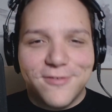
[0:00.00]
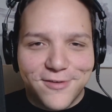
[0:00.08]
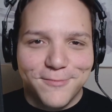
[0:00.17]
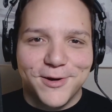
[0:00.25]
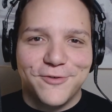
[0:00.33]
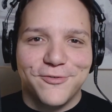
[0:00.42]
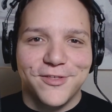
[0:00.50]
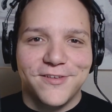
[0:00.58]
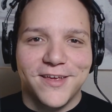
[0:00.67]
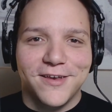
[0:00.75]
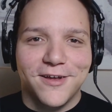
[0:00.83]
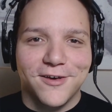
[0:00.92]
you so much for the
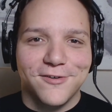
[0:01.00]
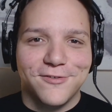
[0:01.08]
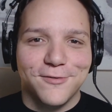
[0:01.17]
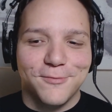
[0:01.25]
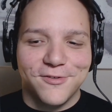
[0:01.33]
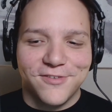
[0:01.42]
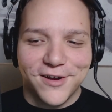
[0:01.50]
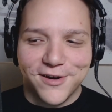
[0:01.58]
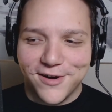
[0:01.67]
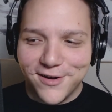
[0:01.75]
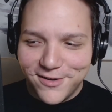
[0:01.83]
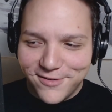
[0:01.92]
$10 super
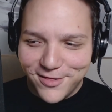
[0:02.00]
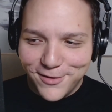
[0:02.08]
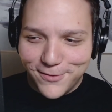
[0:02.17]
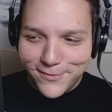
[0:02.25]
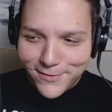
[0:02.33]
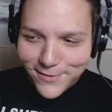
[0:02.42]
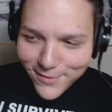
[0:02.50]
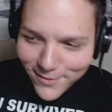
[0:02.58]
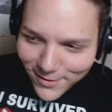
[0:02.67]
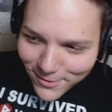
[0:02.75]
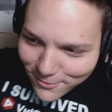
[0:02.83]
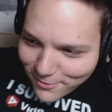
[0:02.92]
sticker. It's a little
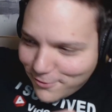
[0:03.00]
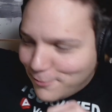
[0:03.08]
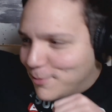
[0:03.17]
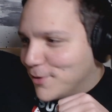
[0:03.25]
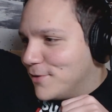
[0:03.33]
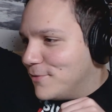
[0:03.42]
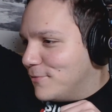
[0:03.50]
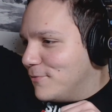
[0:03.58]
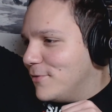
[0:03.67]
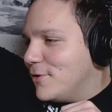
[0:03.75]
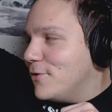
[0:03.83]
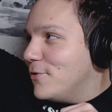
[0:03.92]
super.
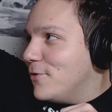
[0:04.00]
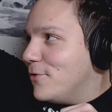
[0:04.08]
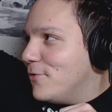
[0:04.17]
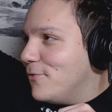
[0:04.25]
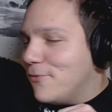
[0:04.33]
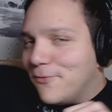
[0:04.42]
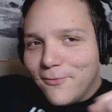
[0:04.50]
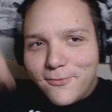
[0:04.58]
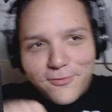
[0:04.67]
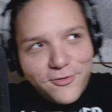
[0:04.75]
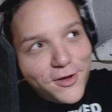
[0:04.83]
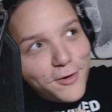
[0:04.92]
Ooh,
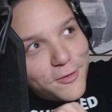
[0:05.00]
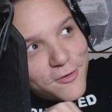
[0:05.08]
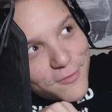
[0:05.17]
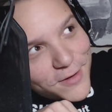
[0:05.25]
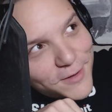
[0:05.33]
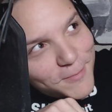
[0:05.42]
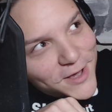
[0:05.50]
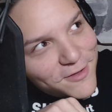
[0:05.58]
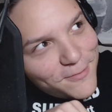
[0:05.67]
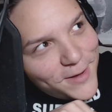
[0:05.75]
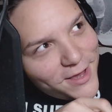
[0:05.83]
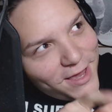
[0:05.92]
should go this way
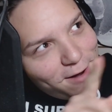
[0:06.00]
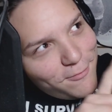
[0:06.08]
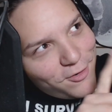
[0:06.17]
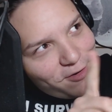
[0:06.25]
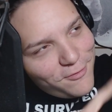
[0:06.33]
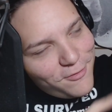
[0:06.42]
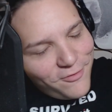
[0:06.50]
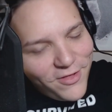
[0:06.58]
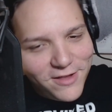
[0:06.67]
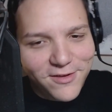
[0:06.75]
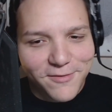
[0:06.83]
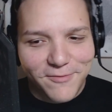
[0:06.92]
because of my camera and the
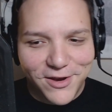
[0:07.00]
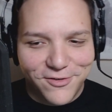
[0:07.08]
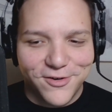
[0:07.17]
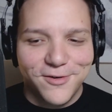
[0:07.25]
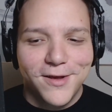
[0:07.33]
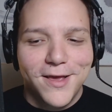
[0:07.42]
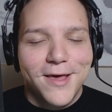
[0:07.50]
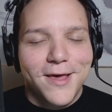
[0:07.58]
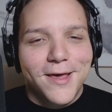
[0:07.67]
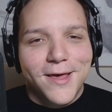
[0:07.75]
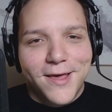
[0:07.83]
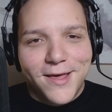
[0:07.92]
reflective nature.
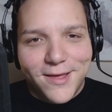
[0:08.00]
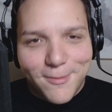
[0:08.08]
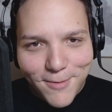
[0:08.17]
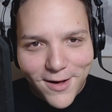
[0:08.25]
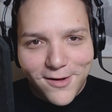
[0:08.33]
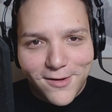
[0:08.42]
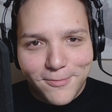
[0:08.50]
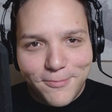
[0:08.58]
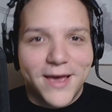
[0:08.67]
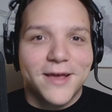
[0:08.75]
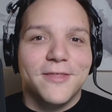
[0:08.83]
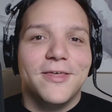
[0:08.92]
Paul
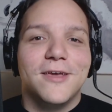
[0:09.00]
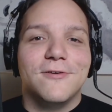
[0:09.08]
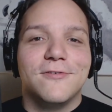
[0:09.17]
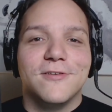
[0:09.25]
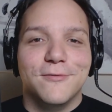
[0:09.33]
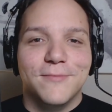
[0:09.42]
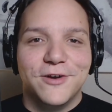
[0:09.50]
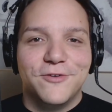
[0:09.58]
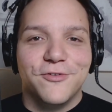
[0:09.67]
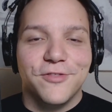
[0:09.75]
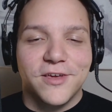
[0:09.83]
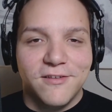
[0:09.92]
Peck, thank you so
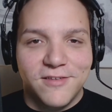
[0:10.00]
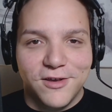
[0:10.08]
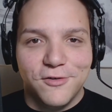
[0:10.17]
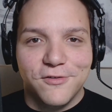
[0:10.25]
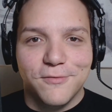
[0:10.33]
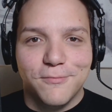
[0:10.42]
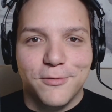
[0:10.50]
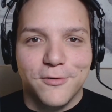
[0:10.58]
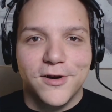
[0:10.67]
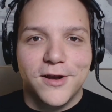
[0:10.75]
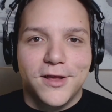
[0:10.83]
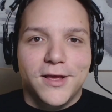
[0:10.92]
much for the continued
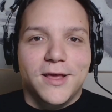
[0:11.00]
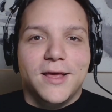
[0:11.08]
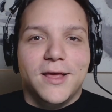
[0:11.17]
support.